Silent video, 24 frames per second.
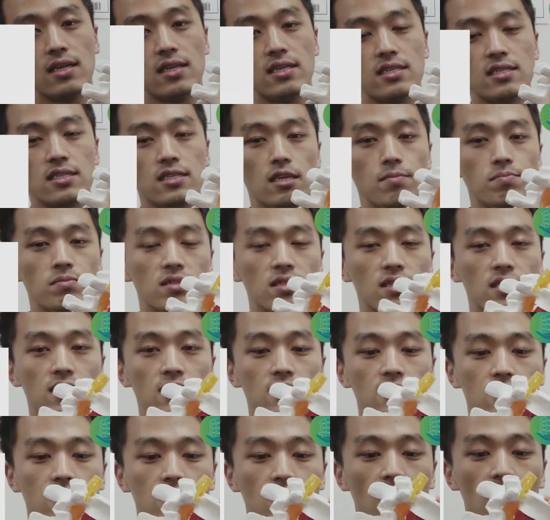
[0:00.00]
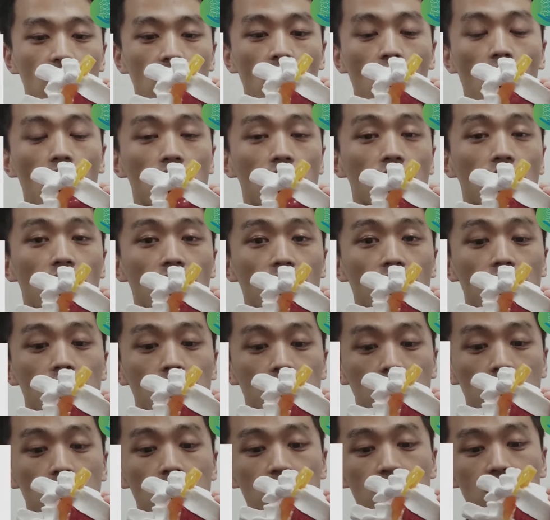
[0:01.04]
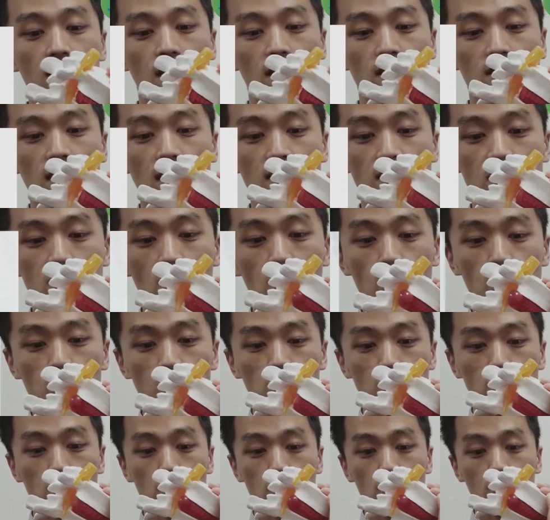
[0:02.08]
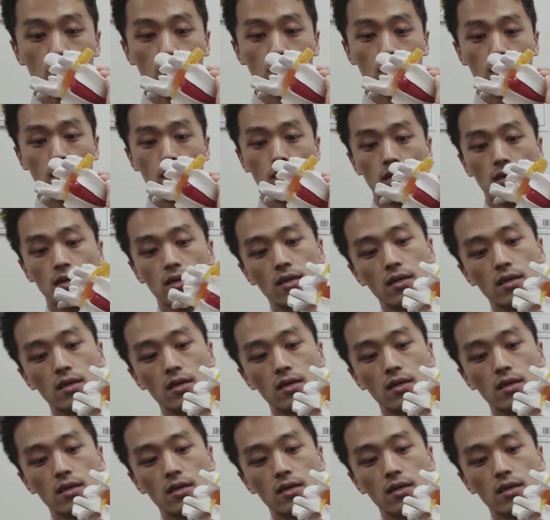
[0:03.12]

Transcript: slip disc, and herniated disc. And that's touching your